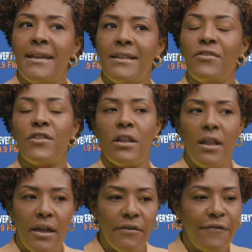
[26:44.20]
There's a
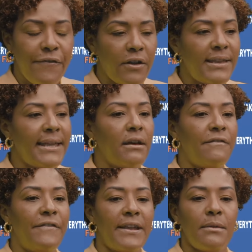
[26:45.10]
lot of funding
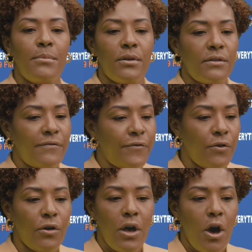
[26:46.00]
available
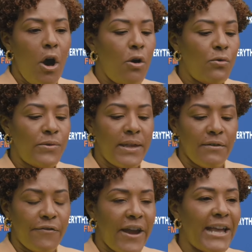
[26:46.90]
for
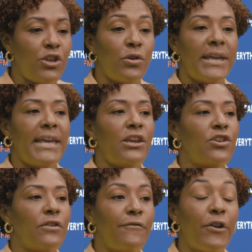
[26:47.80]
housing, for
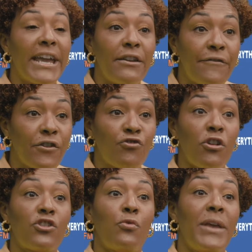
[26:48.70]
education, for
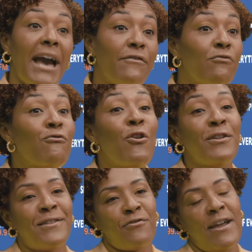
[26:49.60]
infrastructure. We have a
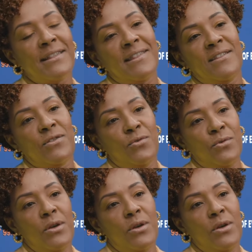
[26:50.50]
roads crisis too.